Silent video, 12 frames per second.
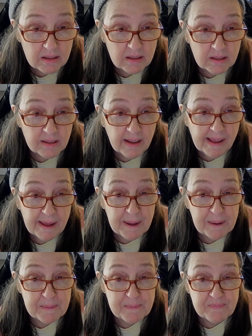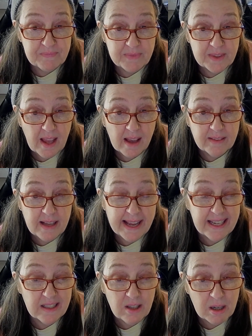Um, I
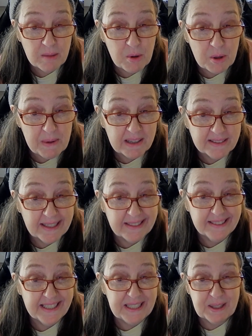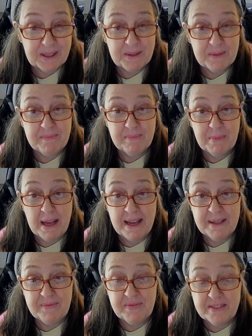can talk more about that later, but
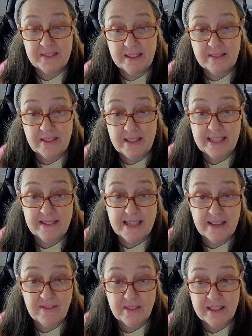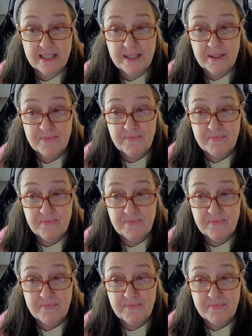it definitely,